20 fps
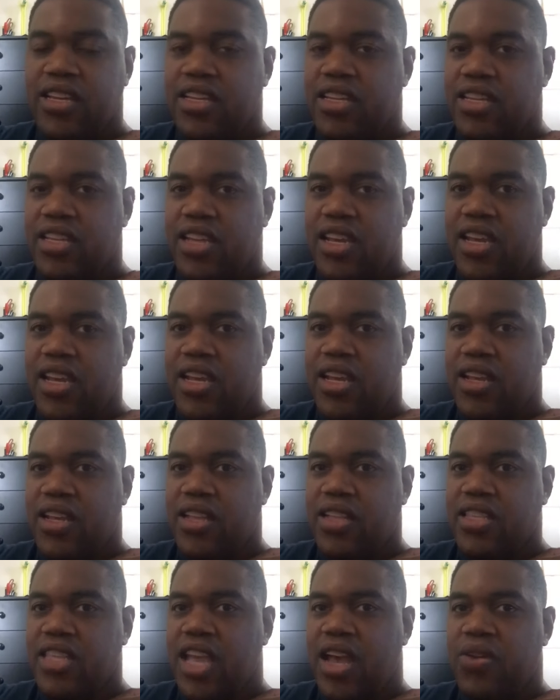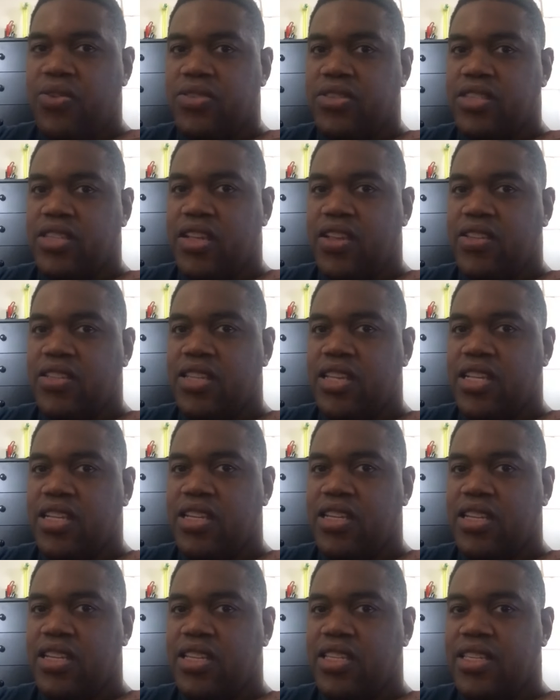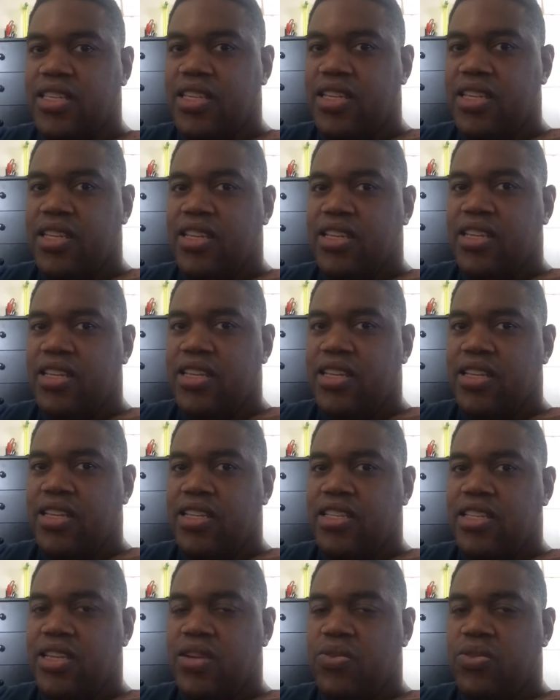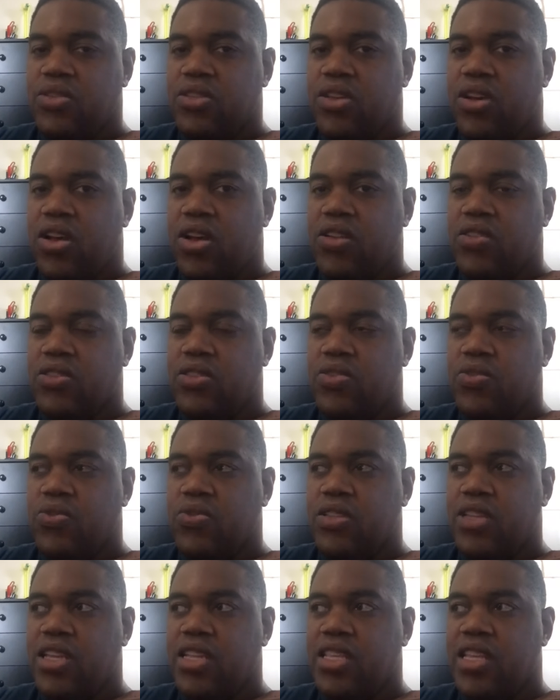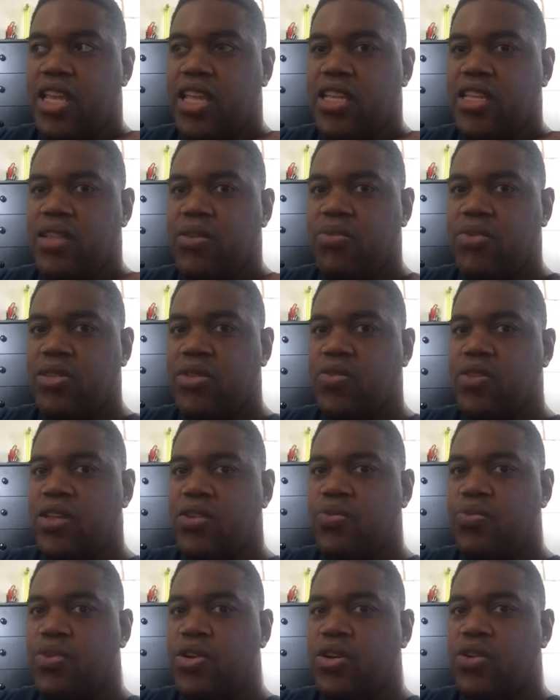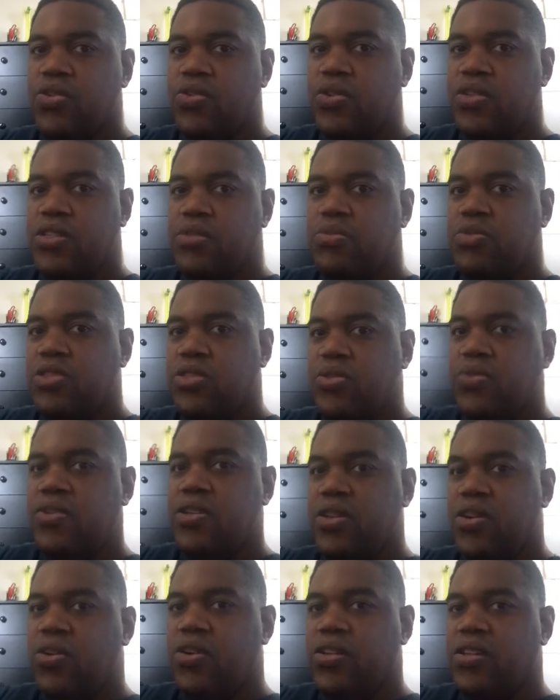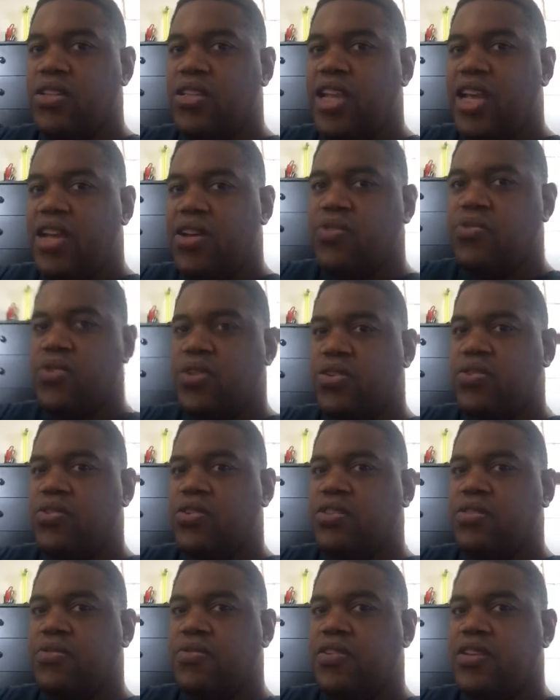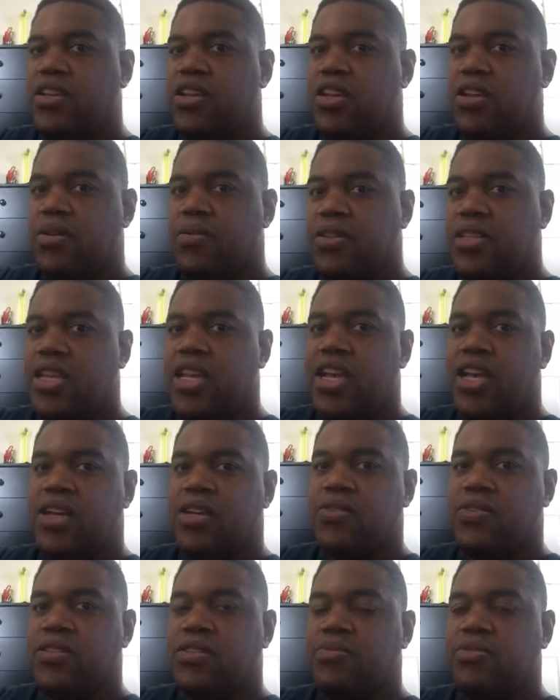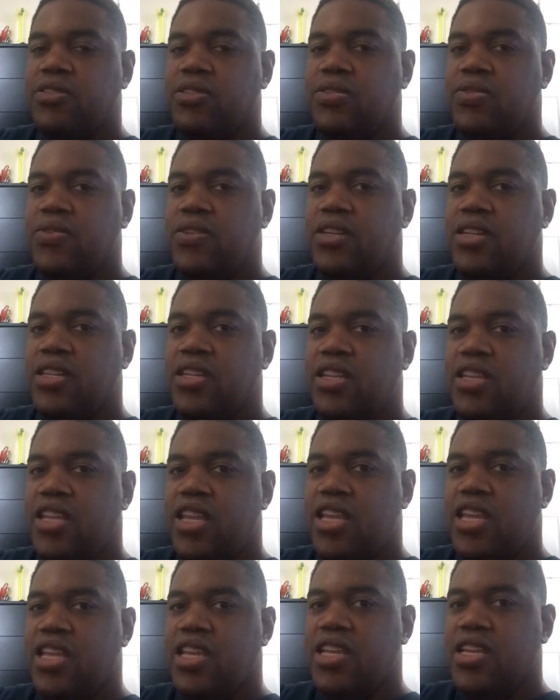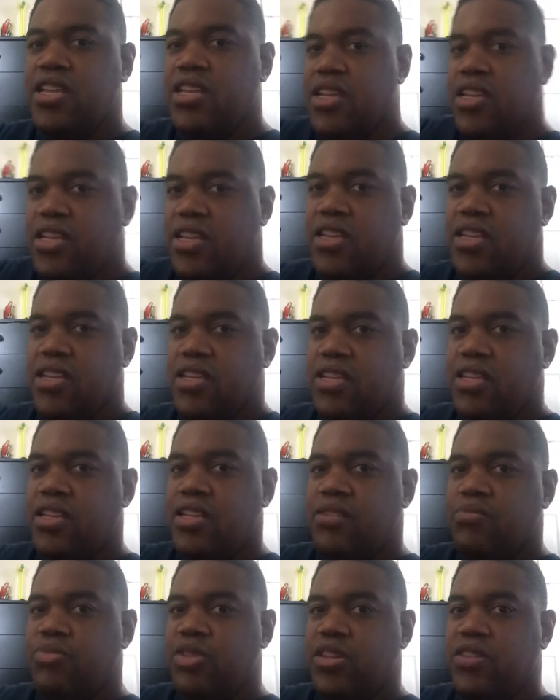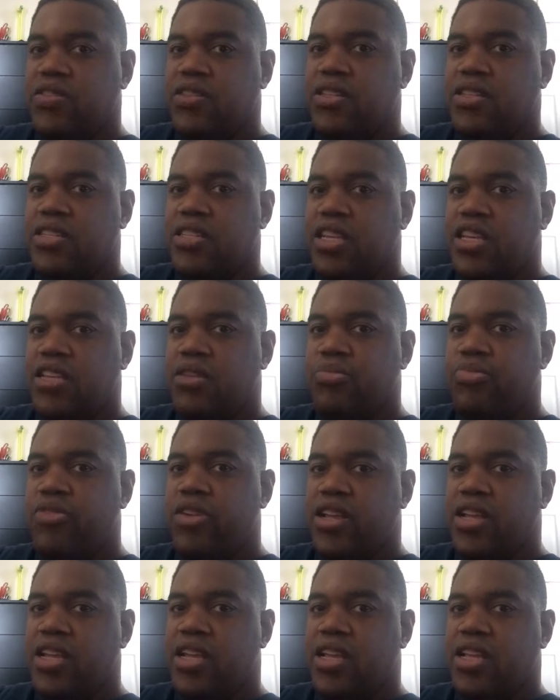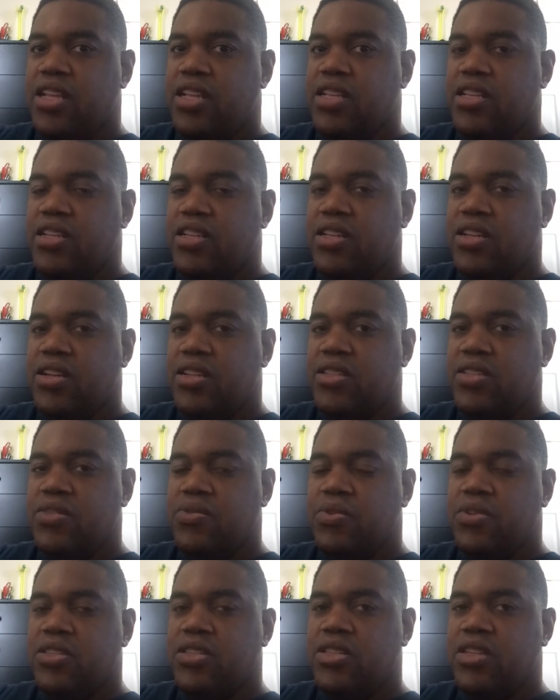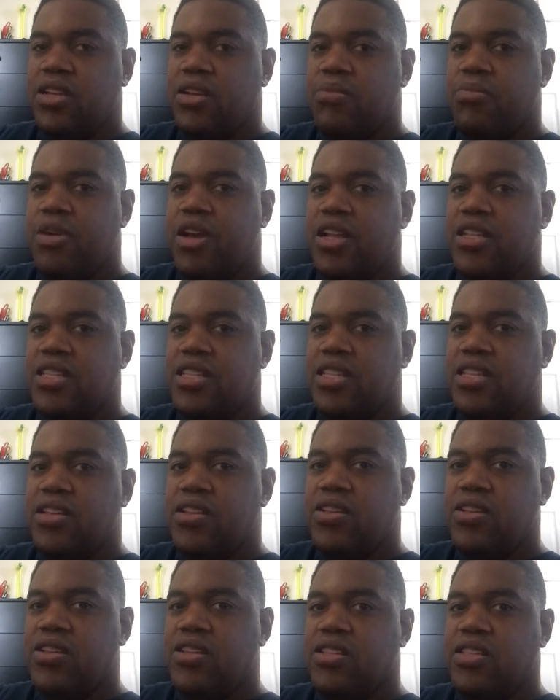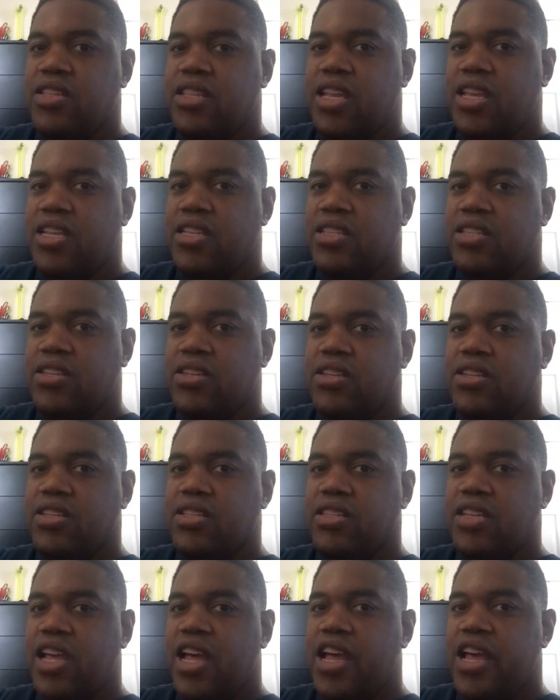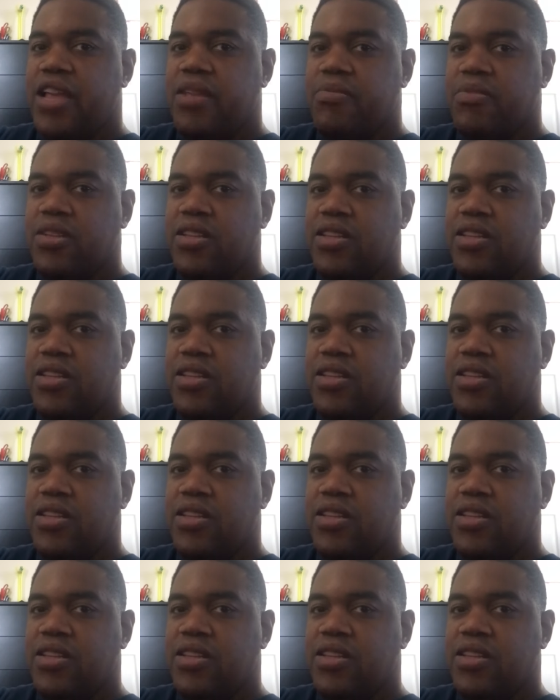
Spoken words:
Yeah, that was something because they was all doing their thing. They went to get a real Christmas tree or not a real Christmas tree, but they got a Christmas tree and they basically celebrate it. You know, I just wanted to talk about the good things, the good time.